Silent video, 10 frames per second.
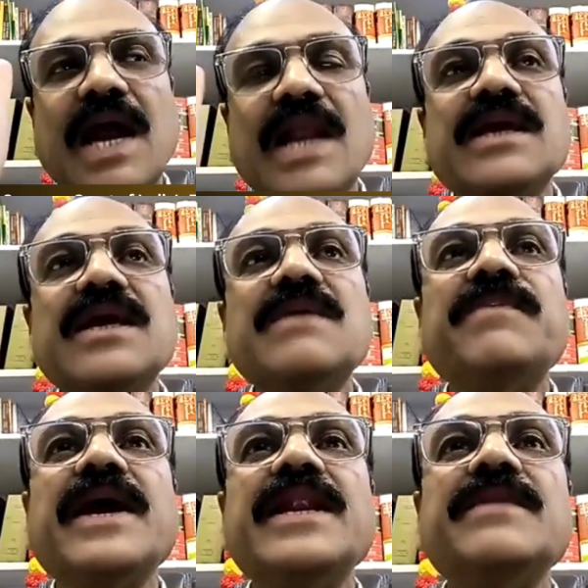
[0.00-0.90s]
And
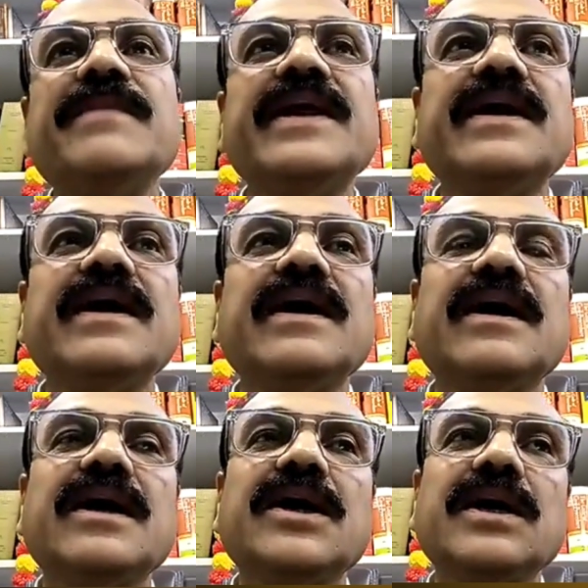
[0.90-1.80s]
if anybody
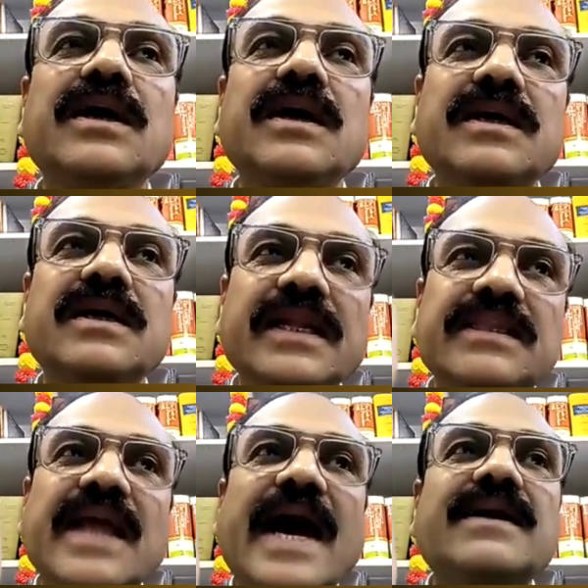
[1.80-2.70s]

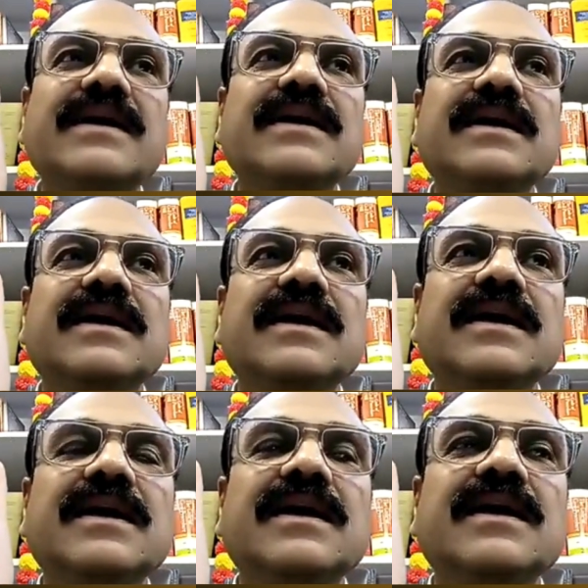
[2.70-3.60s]
done that,
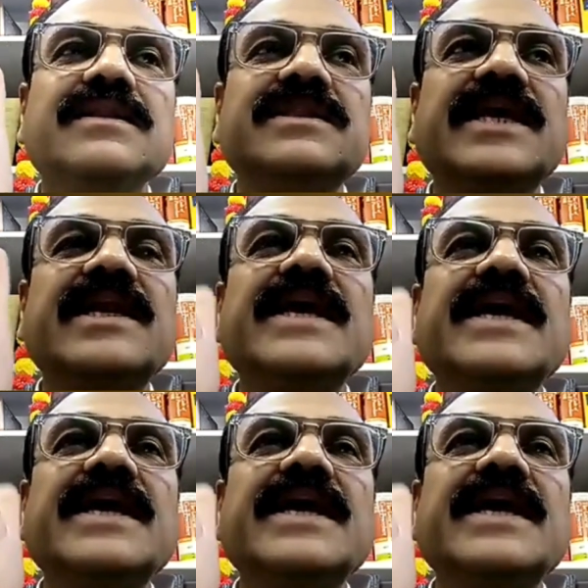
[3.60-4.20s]
then